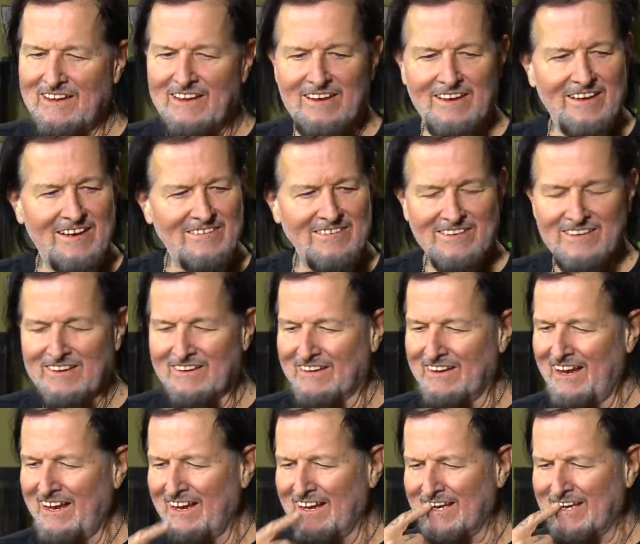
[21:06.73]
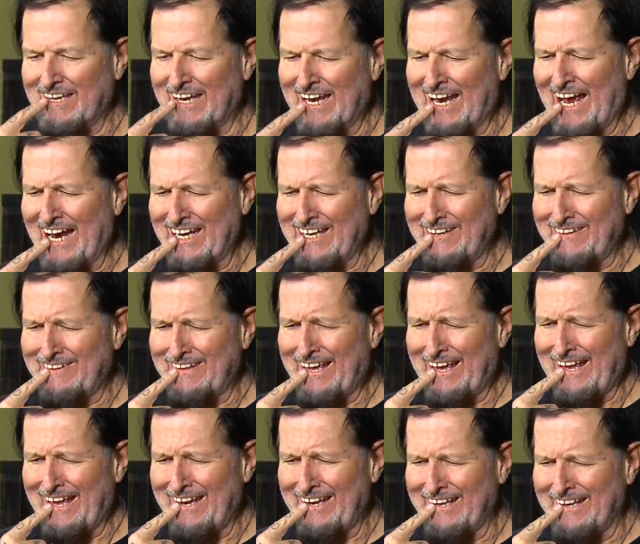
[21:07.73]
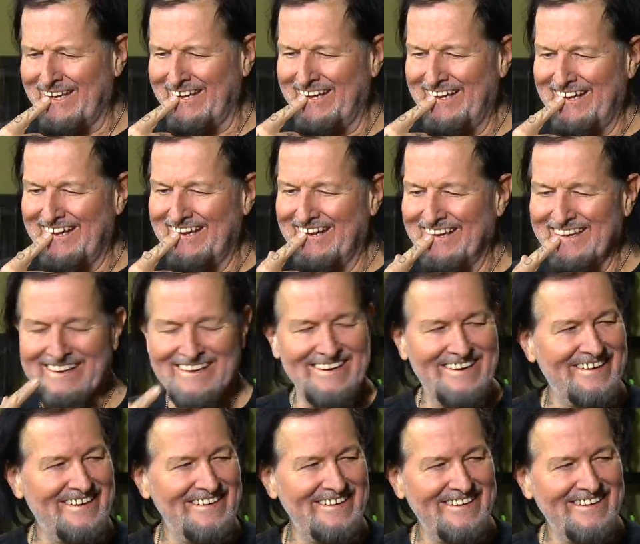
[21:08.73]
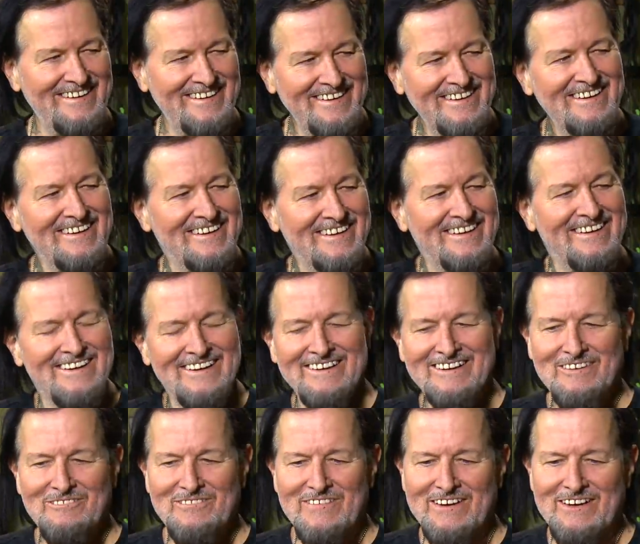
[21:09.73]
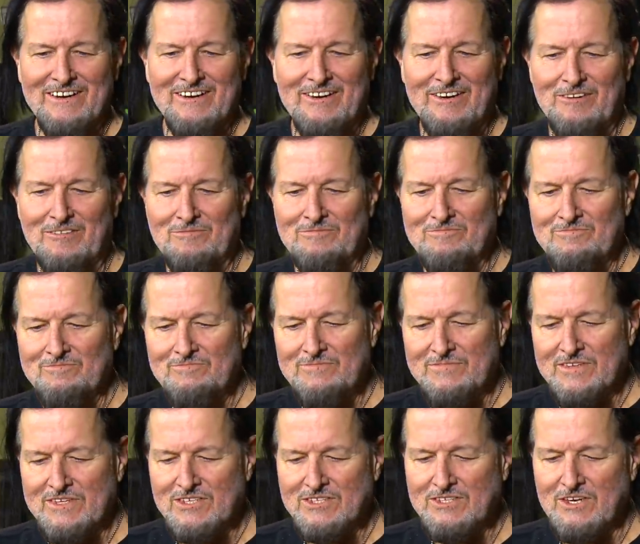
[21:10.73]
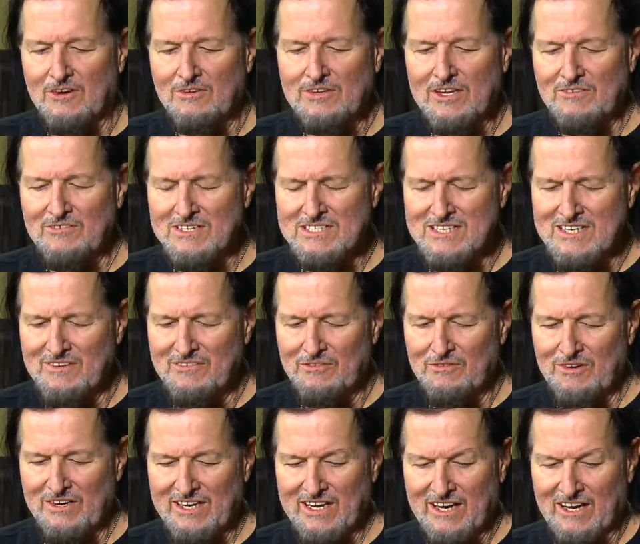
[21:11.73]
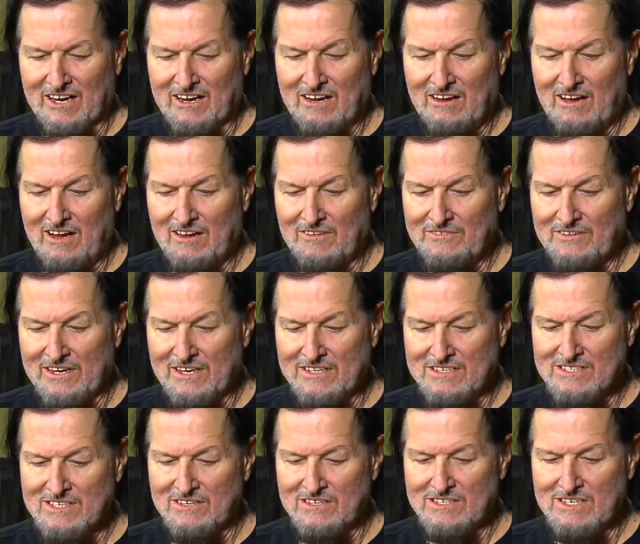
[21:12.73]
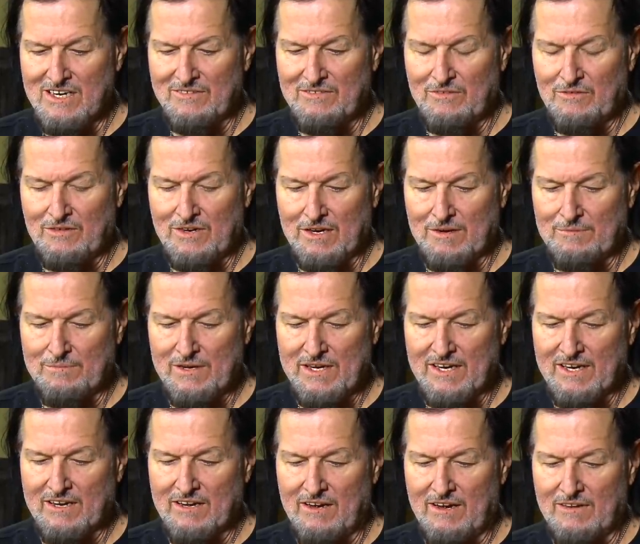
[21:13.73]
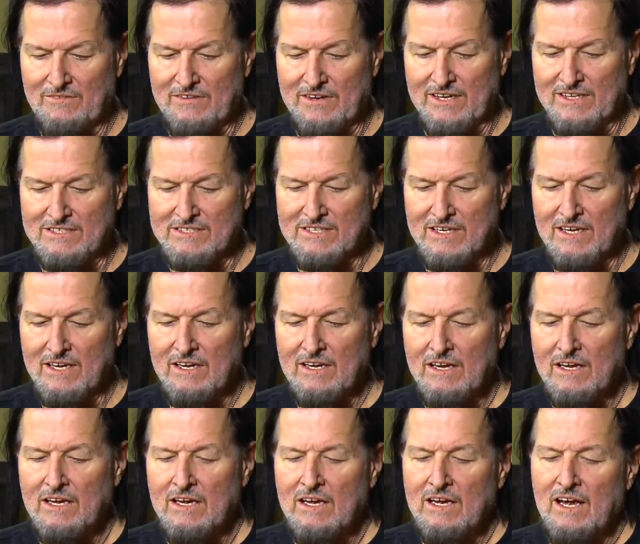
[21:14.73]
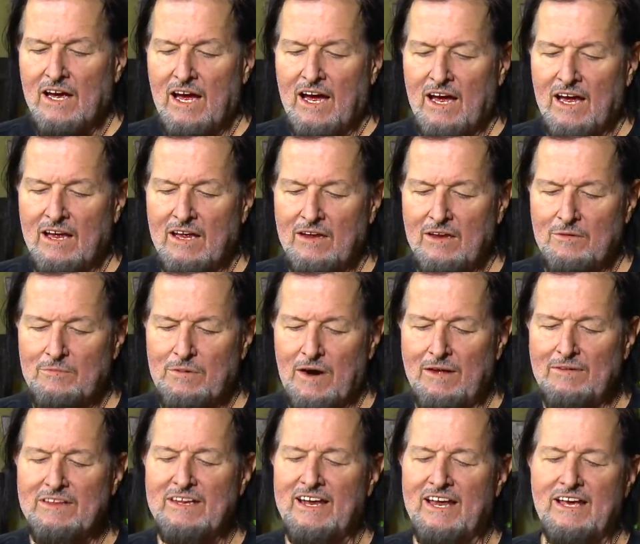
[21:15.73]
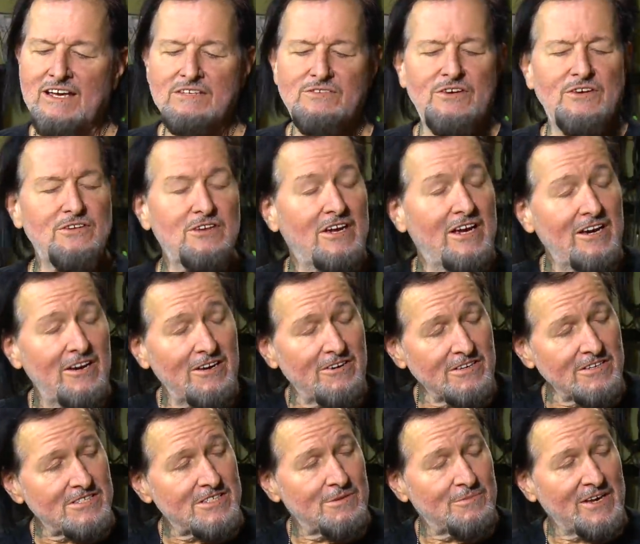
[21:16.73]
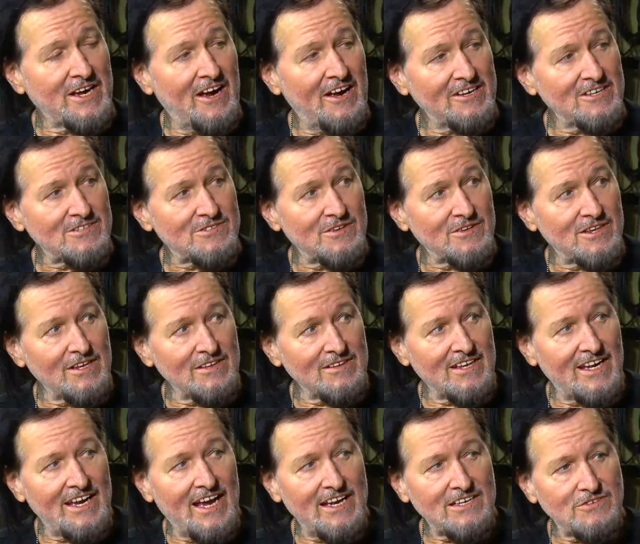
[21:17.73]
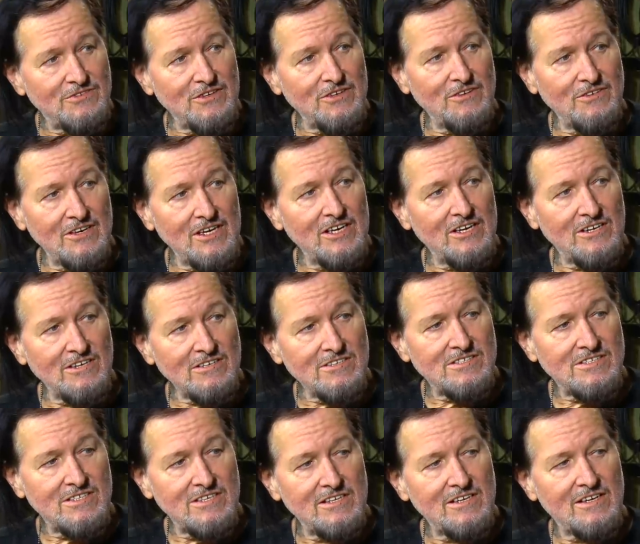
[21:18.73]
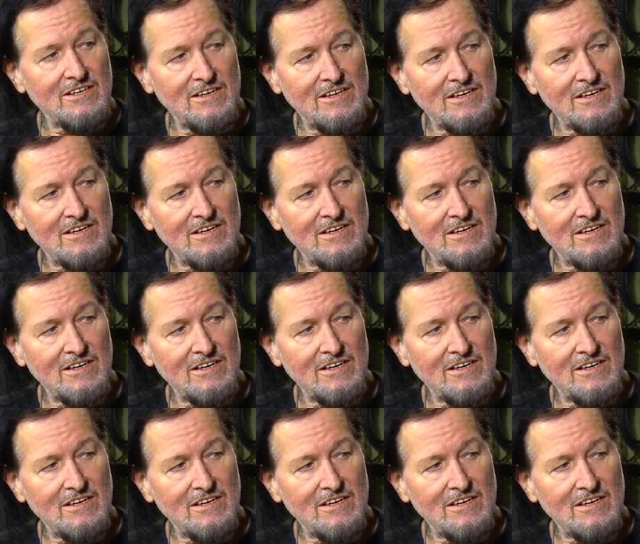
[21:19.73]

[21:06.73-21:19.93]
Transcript: I was like, hey, did I do that? you know, but um, so there was never really a confidence. There's never really been a confidence. Probably the last few years, to be honest with you, the last few years,